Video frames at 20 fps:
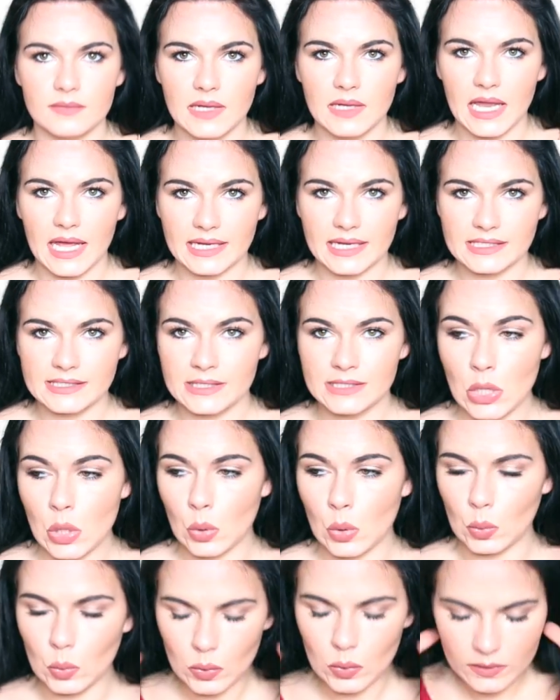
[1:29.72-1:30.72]
like
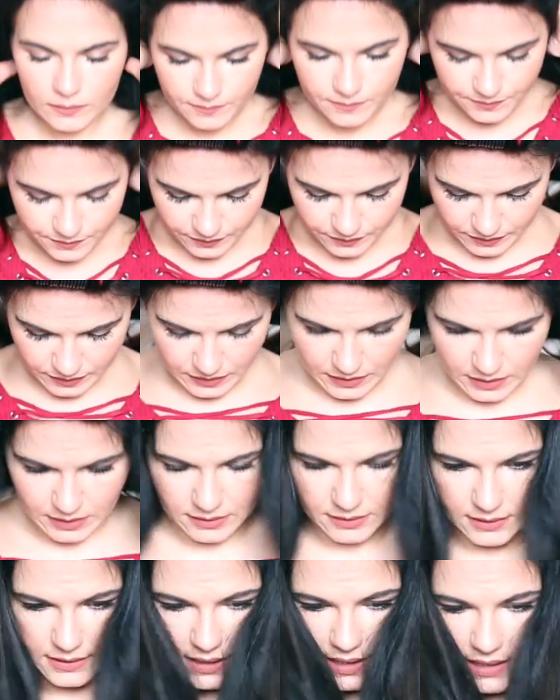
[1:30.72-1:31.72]
so.
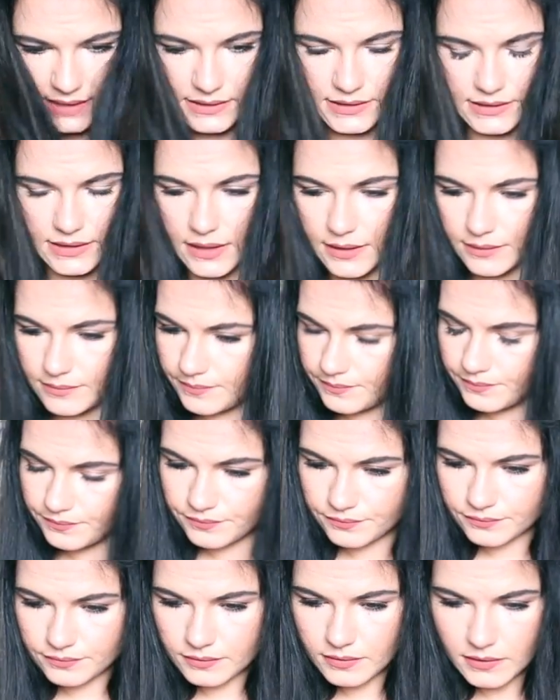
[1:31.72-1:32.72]
Okay, so
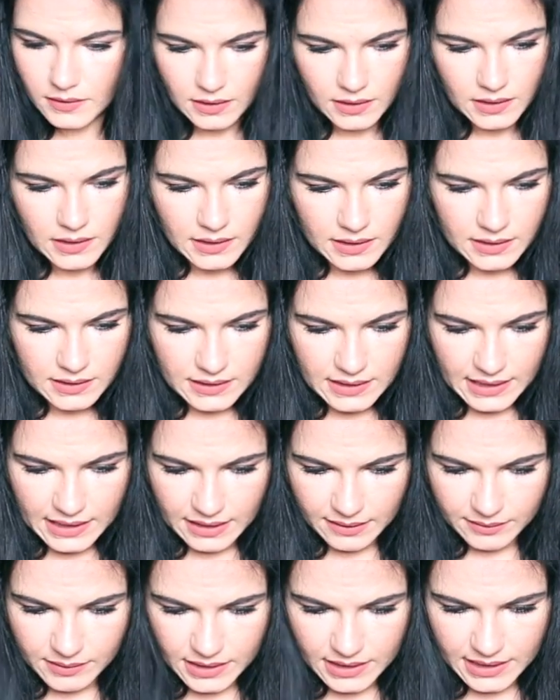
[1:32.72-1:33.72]
then
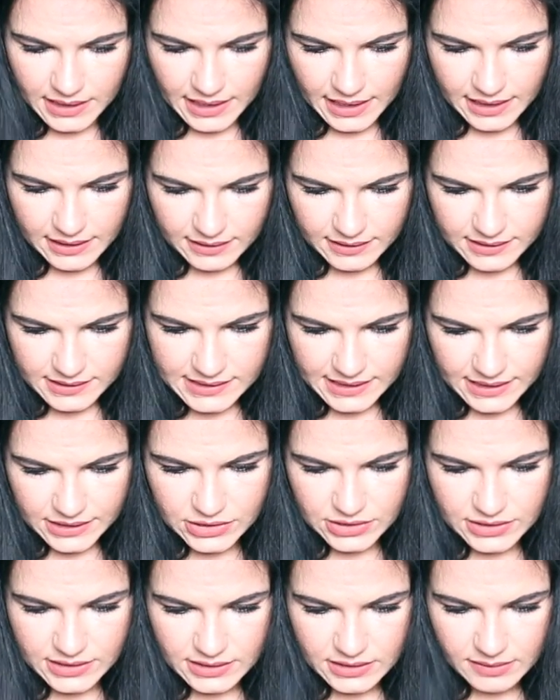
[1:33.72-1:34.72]
I'm going to get another
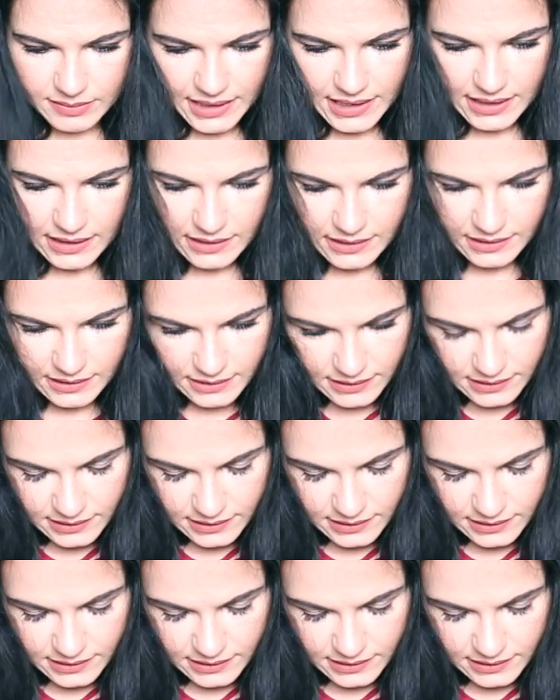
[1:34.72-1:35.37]
section at the back.